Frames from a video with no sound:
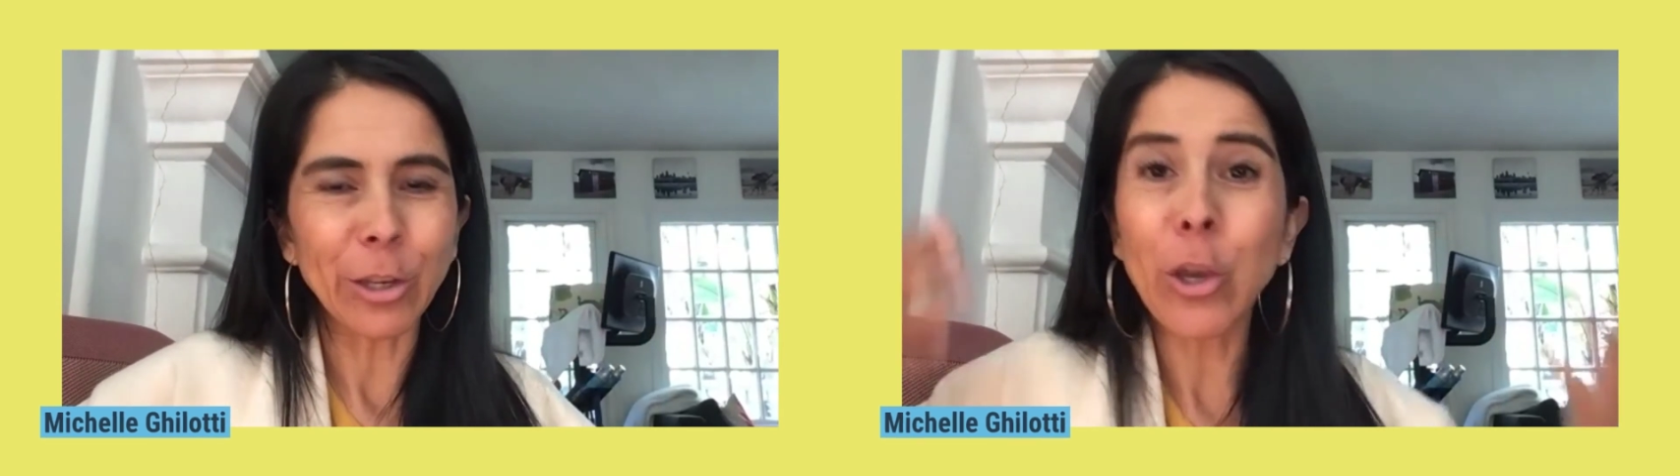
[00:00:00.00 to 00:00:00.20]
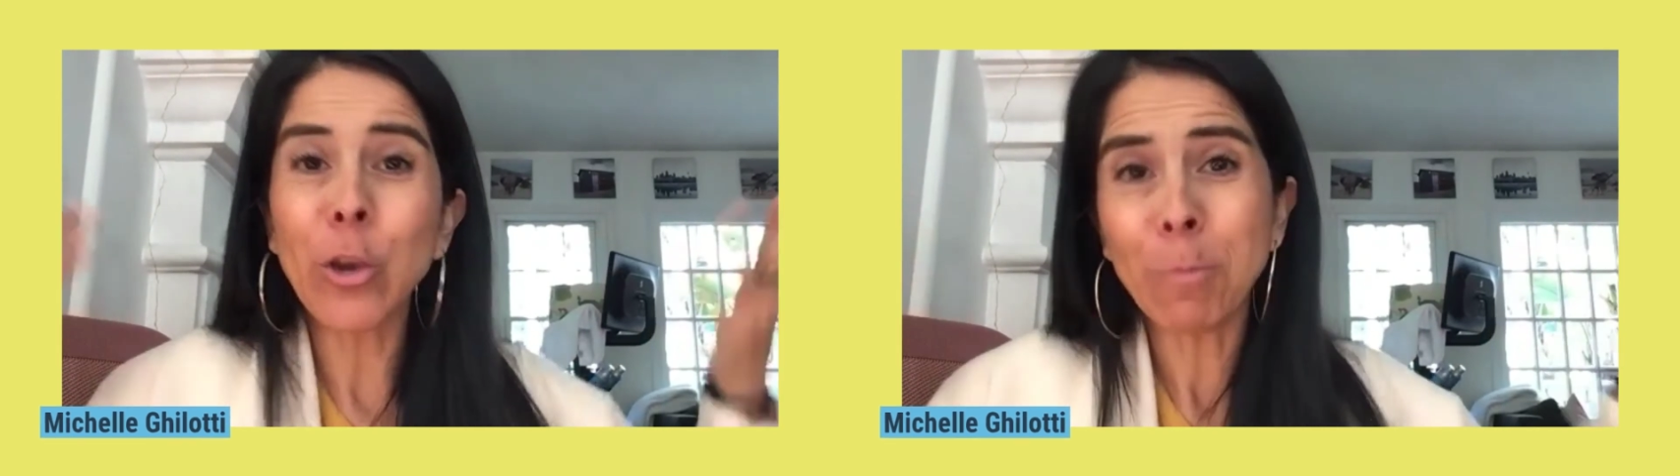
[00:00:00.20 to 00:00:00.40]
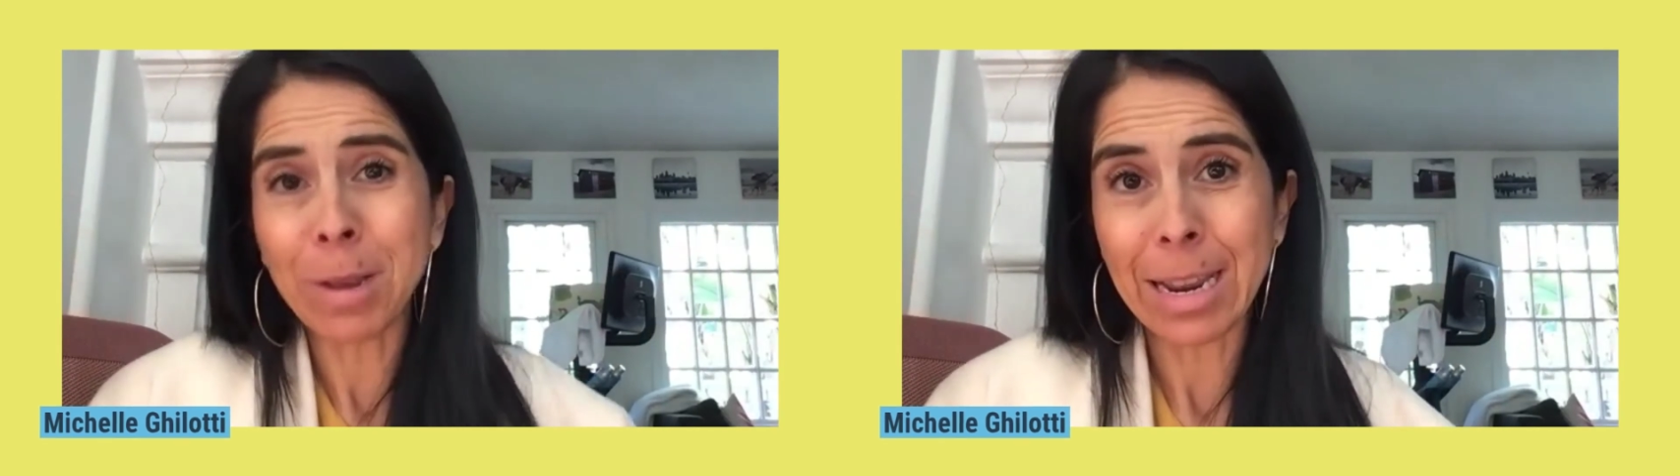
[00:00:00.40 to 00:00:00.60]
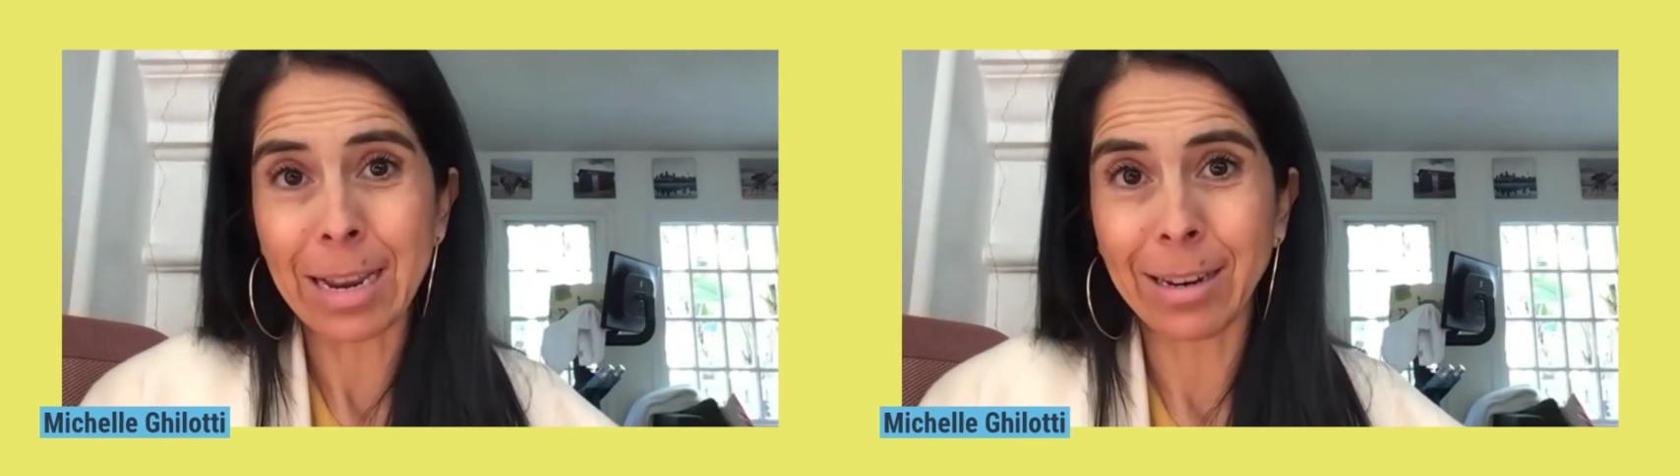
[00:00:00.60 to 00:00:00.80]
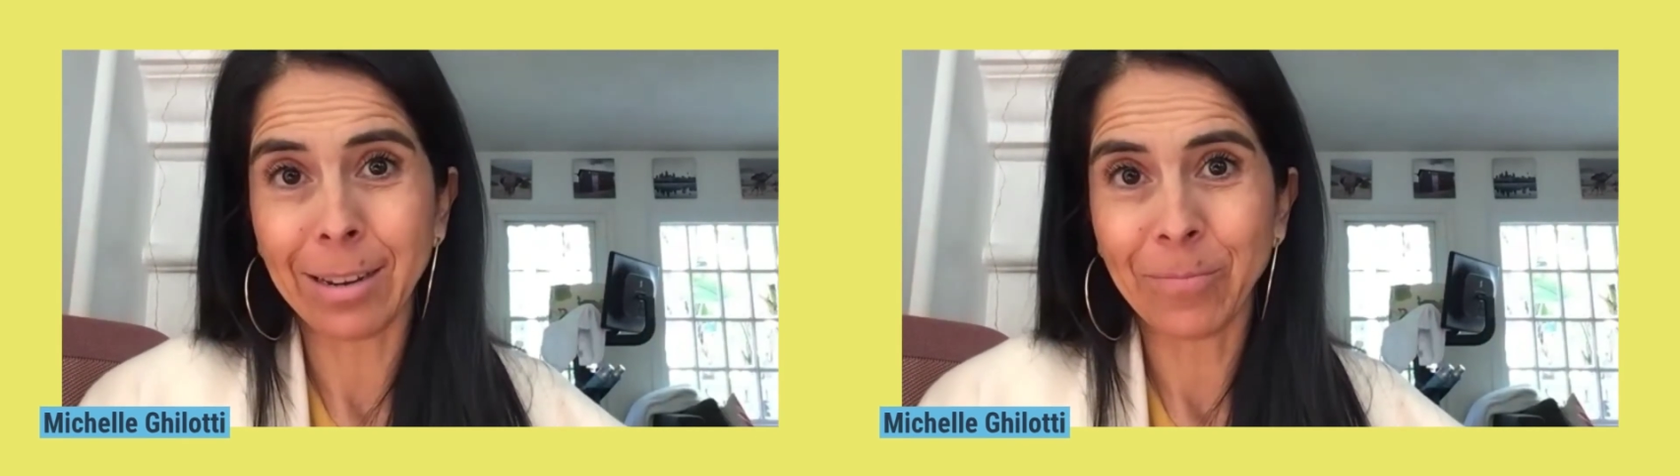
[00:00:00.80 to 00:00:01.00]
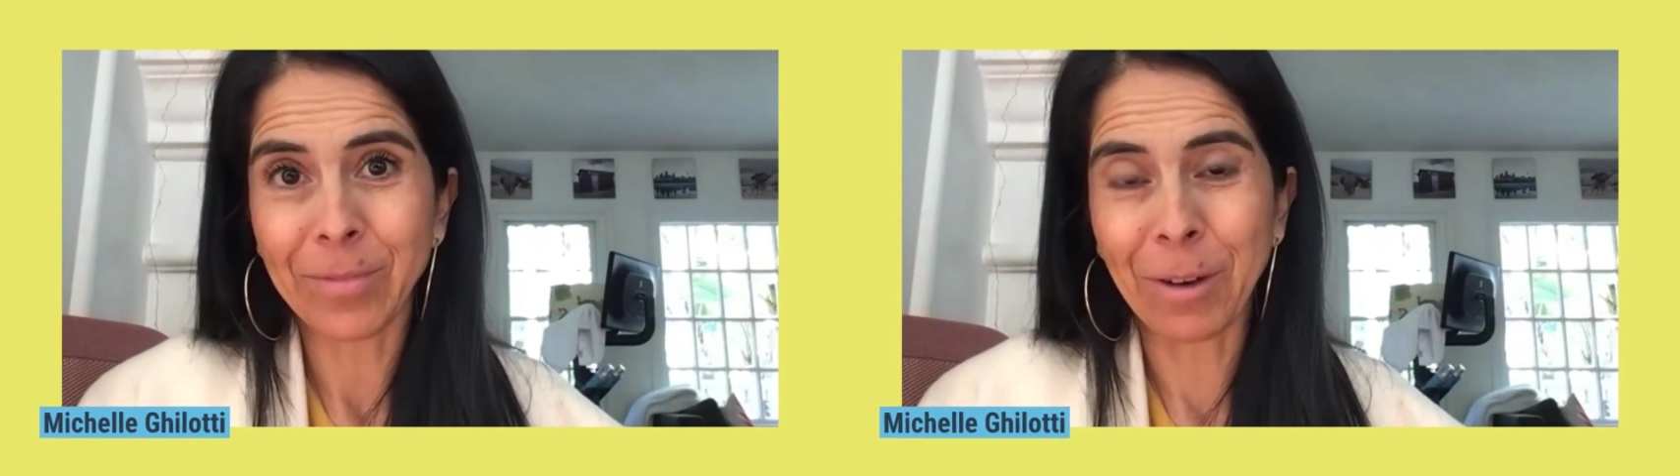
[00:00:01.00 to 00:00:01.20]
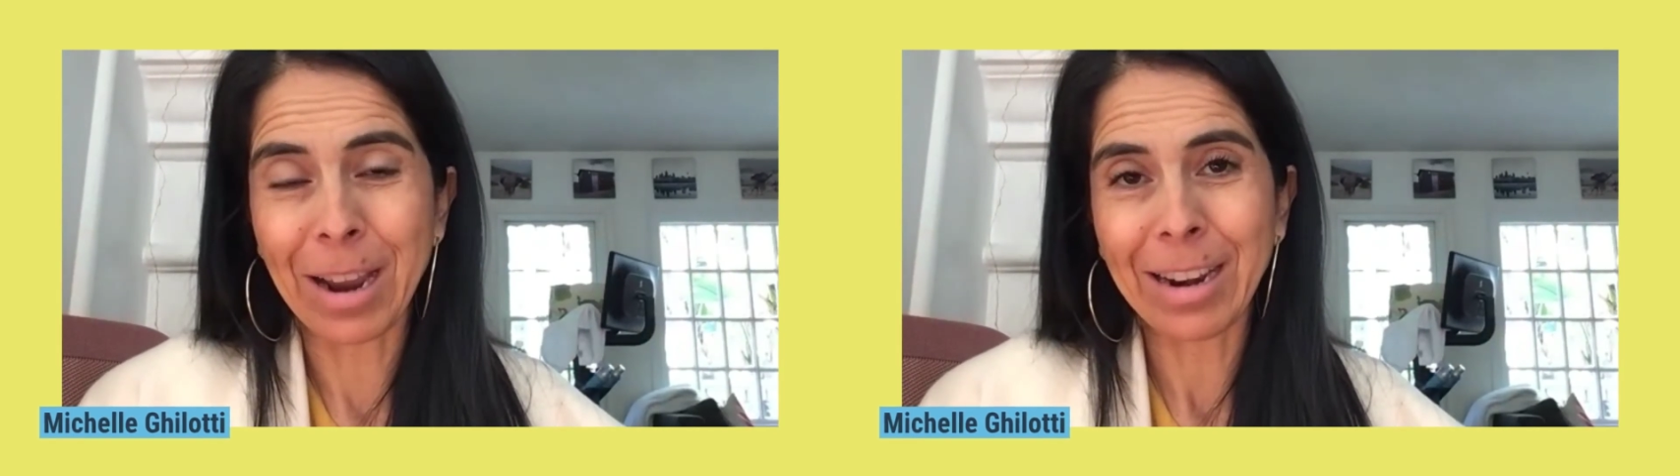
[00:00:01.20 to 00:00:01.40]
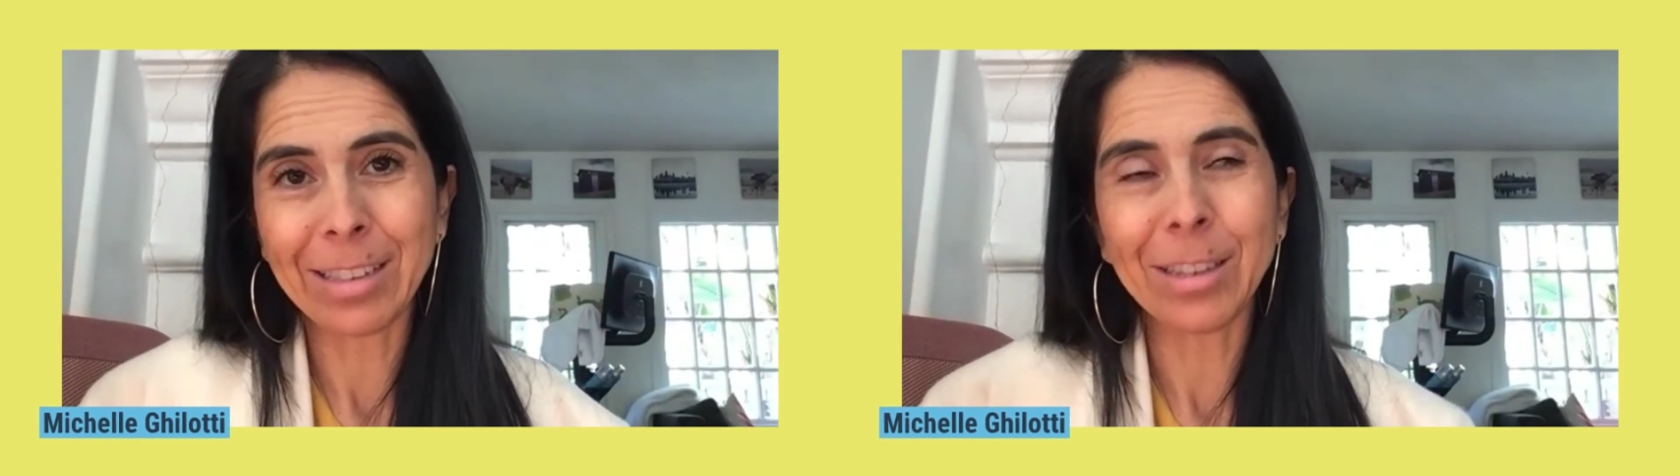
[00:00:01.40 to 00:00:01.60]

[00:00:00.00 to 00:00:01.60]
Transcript: human need, right?